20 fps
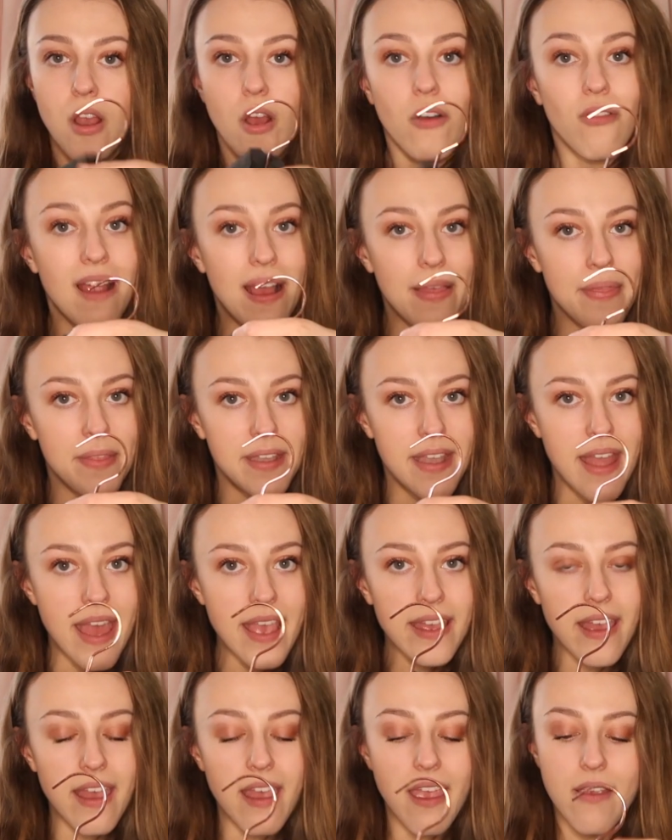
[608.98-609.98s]
around the
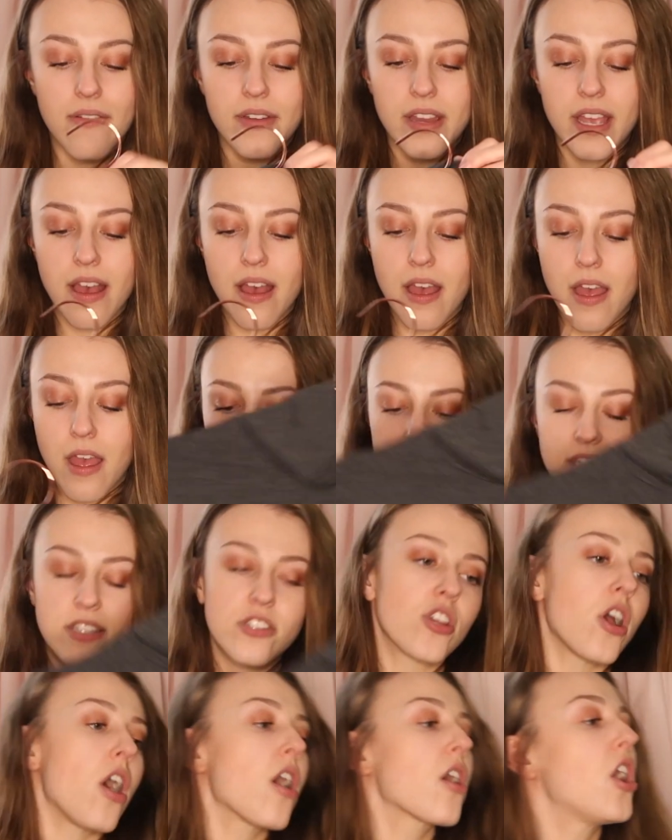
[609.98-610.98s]
neck area. This
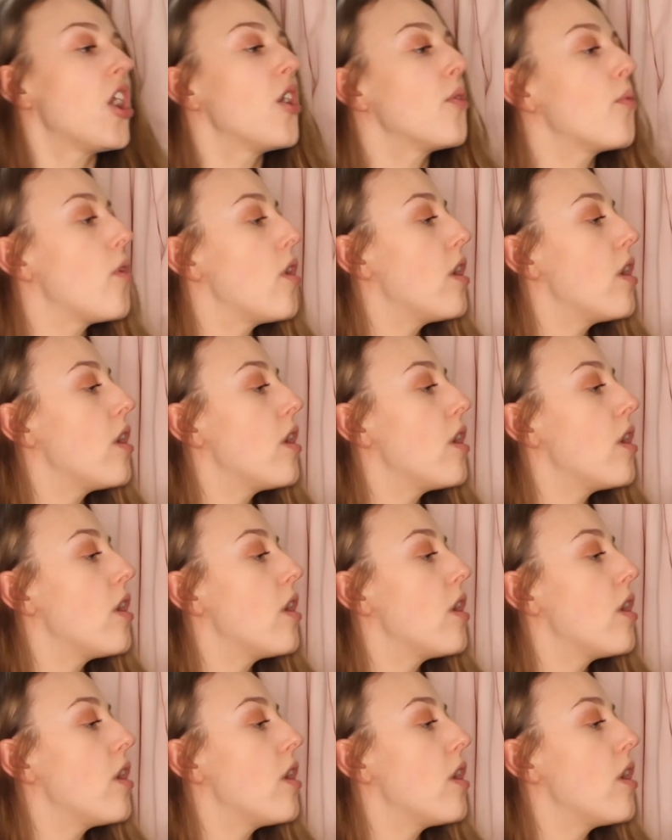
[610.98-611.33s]
charcoal